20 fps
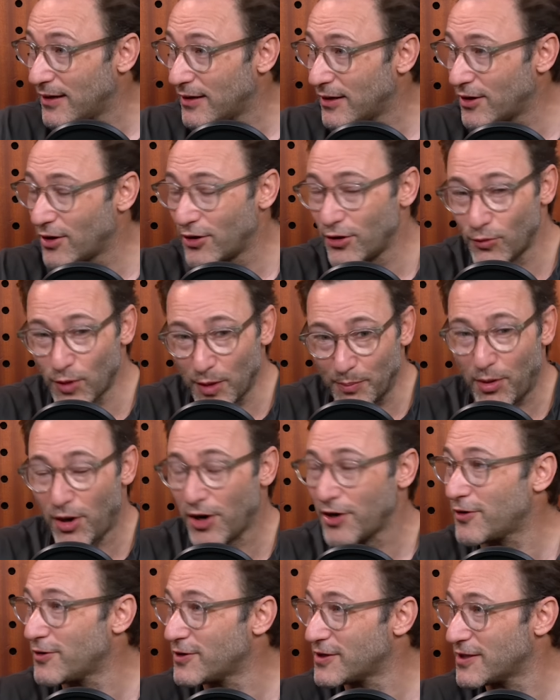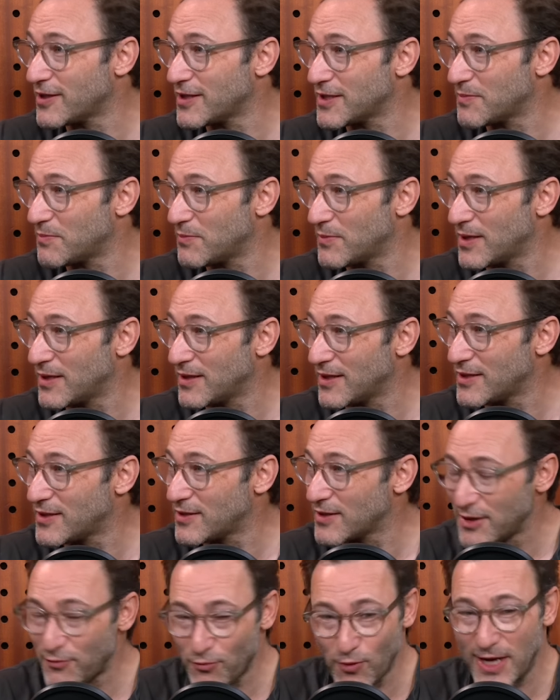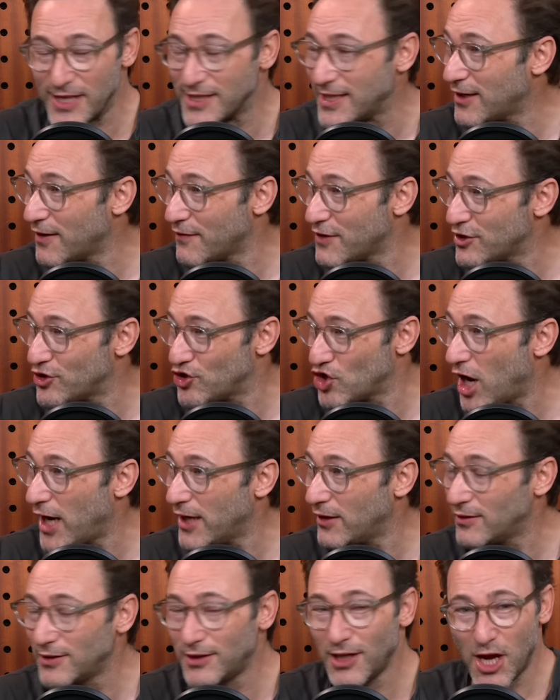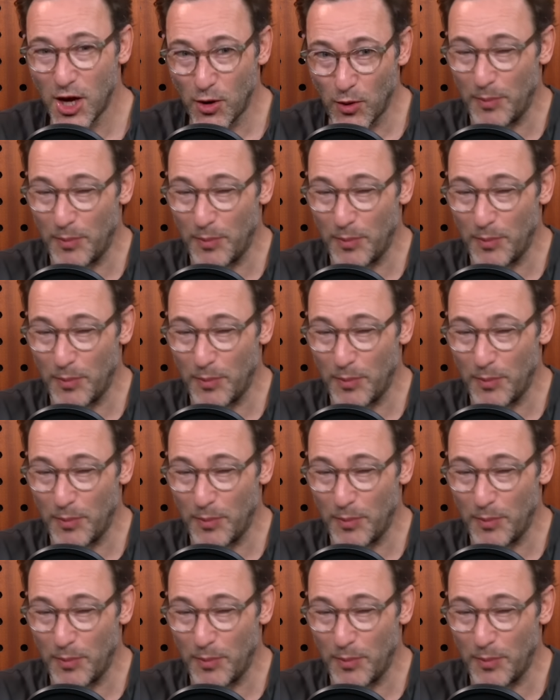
We're partners in this raising of this child.